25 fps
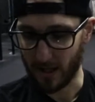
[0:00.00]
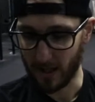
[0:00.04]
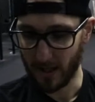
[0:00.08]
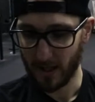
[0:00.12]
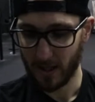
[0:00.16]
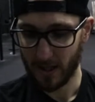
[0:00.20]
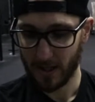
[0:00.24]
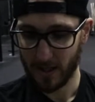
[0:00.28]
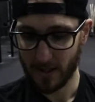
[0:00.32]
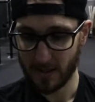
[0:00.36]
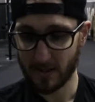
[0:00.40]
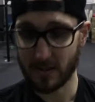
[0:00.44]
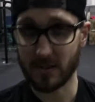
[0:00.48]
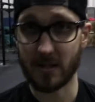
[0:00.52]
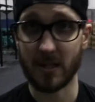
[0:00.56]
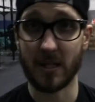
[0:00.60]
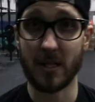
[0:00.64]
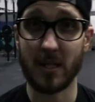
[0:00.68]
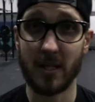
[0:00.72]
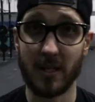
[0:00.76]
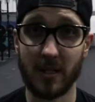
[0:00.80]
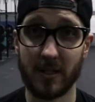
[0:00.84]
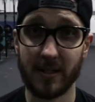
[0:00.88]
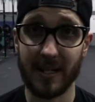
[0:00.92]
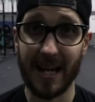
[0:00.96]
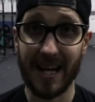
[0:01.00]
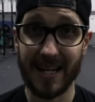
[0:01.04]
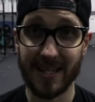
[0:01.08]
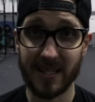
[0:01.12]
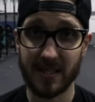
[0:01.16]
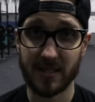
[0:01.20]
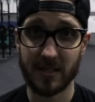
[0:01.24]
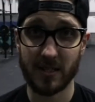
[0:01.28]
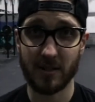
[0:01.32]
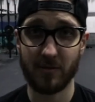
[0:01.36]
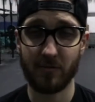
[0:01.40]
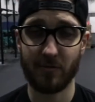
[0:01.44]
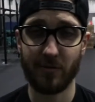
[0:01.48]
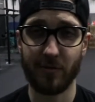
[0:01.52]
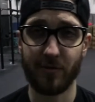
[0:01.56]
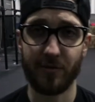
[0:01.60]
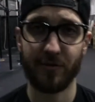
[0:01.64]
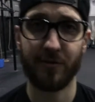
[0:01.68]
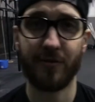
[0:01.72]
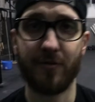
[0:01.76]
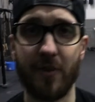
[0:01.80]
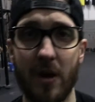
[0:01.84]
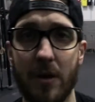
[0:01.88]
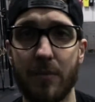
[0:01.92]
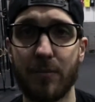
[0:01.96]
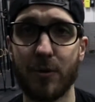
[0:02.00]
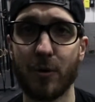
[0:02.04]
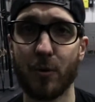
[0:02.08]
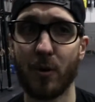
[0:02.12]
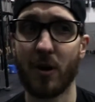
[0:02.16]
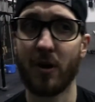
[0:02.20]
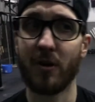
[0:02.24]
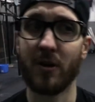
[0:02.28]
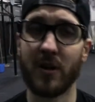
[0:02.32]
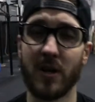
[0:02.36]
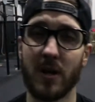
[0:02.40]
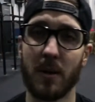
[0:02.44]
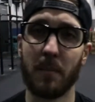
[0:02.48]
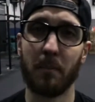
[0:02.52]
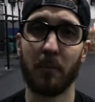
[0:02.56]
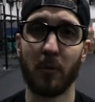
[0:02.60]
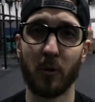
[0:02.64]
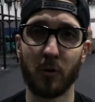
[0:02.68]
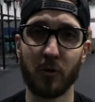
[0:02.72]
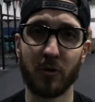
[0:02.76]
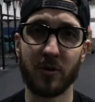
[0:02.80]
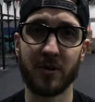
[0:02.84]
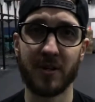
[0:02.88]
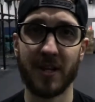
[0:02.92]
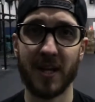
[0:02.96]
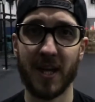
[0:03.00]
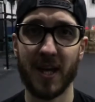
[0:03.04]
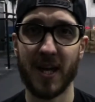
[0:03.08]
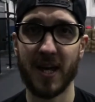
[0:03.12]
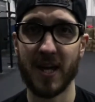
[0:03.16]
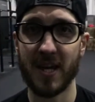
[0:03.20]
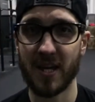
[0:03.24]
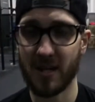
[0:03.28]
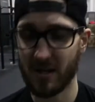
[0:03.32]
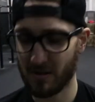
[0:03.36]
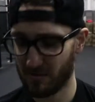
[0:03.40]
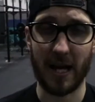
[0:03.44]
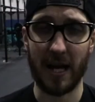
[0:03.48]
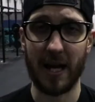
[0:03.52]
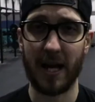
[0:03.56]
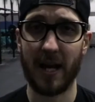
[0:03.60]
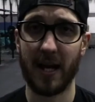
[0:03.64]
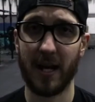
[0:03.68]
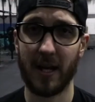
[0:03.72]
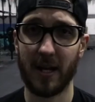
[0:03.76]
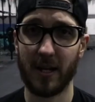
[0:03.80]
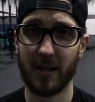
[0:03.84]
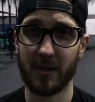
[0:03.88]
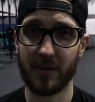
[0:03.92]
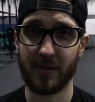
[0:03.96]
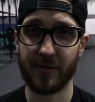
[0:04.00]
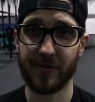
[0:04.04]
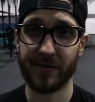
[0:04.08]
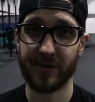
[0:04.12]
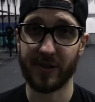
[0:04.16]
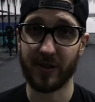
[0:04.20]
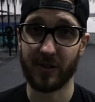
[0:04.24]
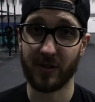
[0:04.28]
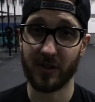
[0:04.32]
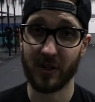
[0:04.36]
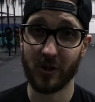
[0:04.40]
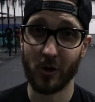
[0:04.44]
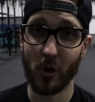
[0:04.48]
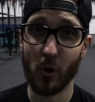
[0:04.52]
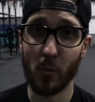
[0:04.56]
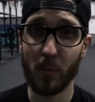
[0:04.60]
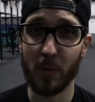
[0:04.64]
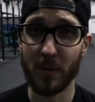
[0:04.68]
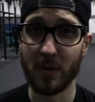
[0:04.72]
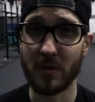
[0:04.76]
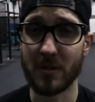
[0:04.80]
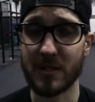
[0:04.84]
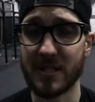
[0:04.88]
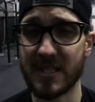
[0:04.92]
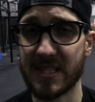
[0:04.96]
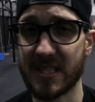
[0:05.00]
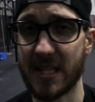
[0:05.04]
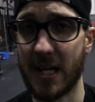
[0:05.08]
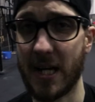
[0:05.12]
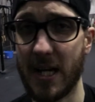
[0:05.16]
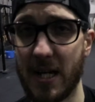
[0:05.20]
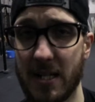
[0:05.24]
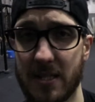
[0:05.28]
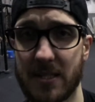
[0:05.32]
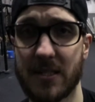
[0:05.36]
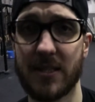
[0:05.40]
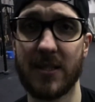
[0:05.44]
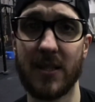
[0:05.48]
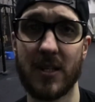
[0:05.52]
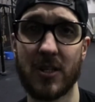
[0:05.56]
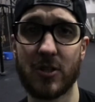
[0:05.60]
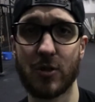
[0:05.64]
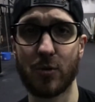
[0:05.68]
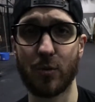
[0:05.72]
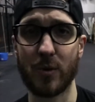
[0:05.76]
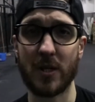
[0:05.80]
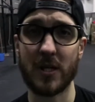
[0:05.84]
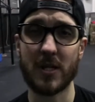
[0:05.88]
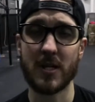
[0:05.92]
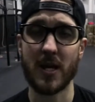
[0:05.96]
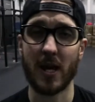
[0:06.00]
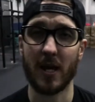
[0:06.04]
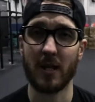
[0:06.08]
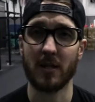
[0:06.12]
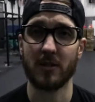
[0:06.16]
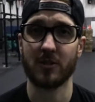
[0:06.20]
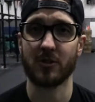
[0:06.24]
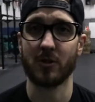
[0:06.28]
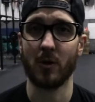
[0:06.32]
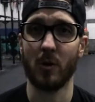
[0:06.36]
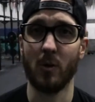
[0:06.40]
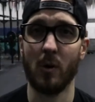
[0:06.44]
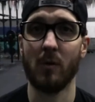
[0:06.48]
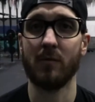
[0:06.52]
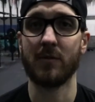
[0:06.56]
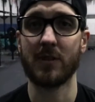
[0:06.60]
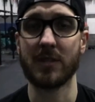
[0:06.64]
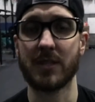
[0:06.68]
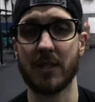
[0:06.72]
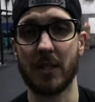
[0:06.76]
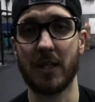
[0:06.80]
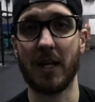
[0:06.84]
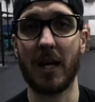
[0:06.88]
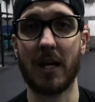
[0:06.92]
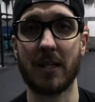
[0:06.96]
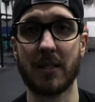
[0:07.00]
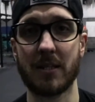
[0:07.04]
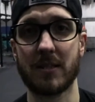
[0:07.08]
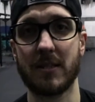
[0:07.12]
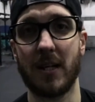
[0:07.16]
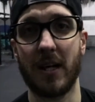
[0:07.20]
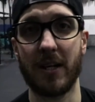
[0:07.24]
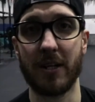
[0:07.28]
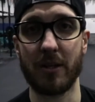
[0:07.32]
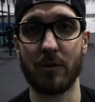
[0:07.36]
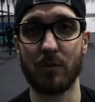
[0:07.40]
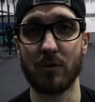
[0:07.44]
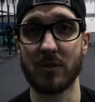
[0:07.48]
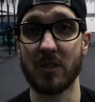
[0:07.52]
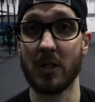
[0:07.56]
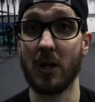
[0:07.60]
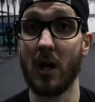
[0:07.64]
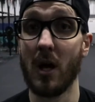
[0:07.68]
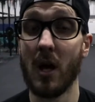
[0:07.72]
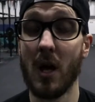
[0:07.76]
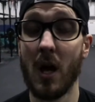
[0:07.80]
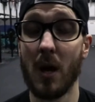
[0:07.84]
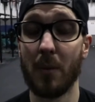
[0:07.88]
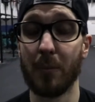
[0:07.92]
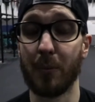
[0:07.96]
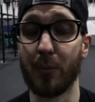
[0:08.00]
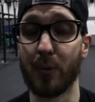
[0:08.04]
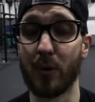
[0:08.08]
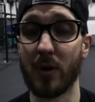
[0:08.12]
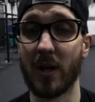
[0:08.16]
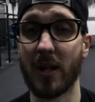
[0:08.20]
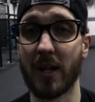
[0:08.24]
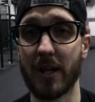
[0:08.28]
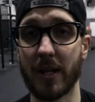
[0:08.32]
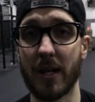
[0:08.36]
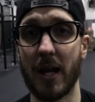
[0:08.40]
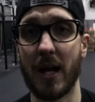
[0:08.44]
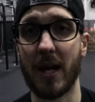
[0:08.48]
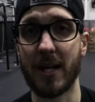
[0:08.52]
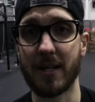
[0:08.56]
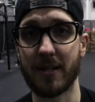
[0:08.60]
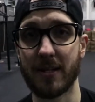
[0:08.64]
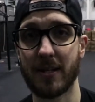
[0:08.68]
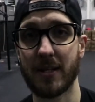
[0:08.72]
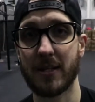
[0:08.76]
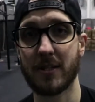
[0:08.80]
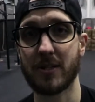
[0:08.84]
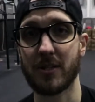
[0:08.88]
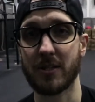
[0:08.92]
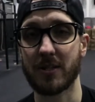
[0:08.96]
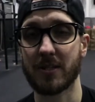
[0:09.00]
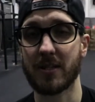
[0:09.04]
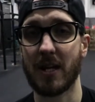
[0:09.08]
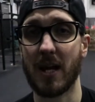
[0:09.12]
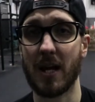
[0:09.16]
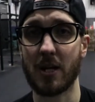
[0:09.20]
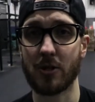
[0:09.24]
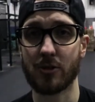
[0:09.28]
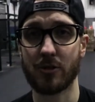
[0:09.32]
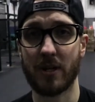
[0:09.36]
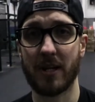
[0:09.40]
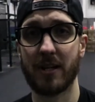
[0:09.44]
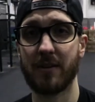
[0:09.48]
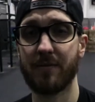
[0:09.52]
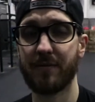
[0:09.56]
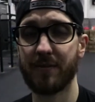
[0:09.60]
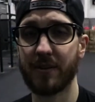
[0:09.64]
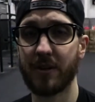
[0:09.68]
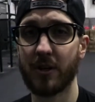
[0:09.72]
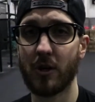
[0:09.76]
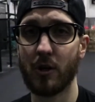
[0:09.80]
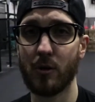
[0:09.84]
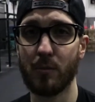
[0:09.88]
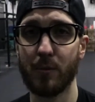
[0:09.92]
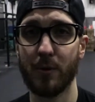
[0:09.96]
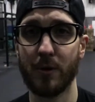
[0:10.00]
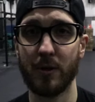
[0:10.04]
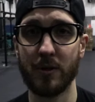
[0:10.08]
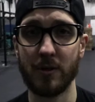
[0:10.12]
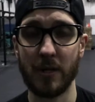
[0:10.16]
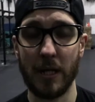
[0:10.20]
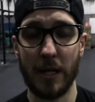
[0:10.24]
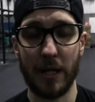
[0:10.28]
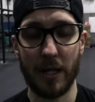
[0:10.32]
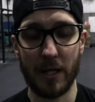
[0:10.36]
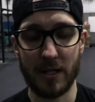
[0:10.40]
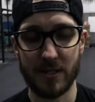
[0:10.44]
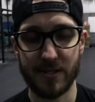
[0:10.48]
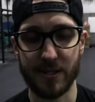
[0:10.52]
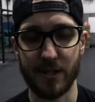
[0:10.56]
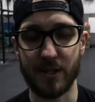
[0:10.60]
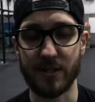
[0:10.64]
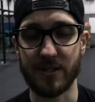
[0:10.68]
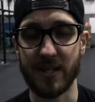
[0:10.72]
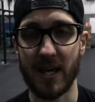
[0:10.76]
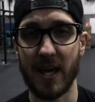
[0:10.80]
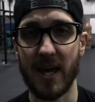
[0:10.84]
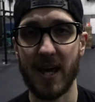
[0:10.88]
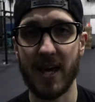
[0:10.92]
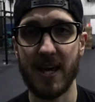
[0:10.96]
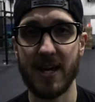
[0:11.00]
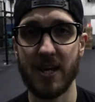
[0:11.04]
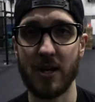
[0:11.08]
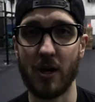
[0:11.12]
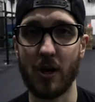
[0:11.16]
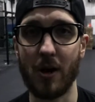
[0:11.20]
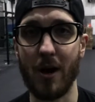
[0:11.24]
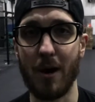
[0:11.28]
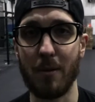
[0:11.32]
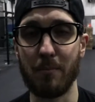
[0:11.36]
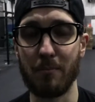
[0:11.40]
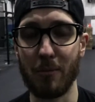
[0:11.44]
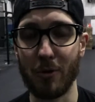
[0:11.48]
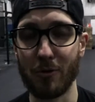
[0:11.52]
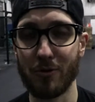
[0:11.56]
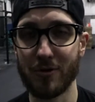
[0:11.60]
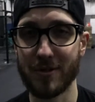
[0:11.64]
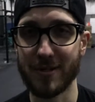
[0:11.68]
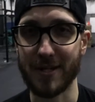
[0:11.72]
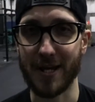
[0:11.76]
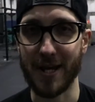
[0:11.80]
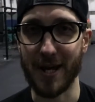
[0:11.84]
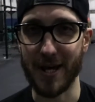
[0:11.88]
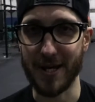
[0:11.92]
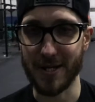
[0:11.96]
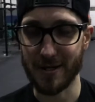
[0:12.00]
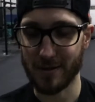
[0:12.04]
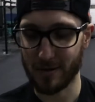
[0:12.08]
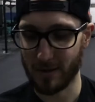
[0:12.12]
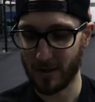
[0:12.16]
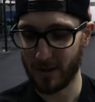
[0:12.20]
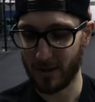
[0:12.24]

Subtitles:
is the 19th of February, Monday, and the Open starts this weekend. So obviously I decided it was a brilliant idea to start training for the Open today, Monday.